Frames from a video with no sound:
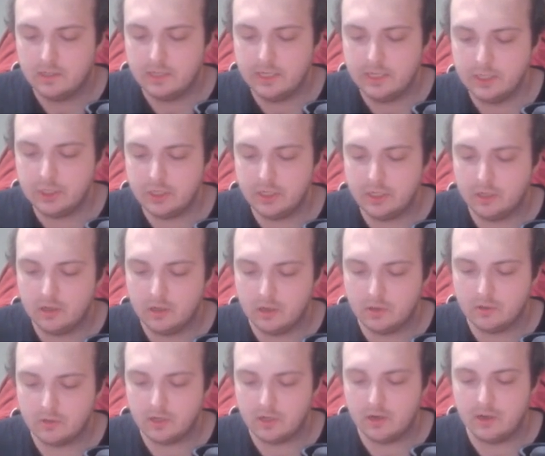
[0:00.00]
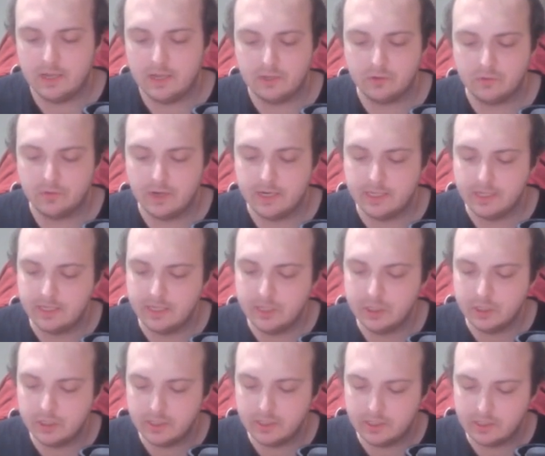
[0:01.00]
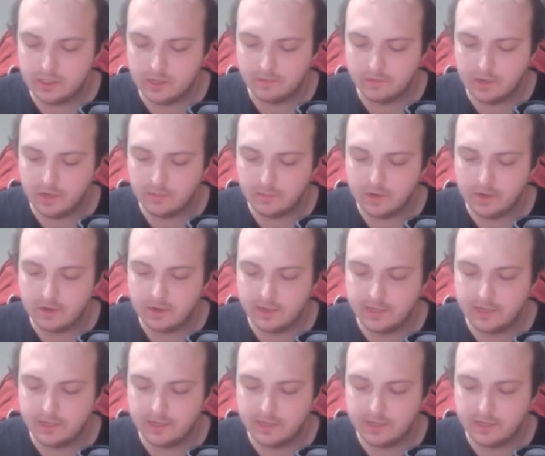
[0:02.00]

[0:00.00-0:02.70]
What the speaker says: TG Close, oh, that's right, TG stuff came out.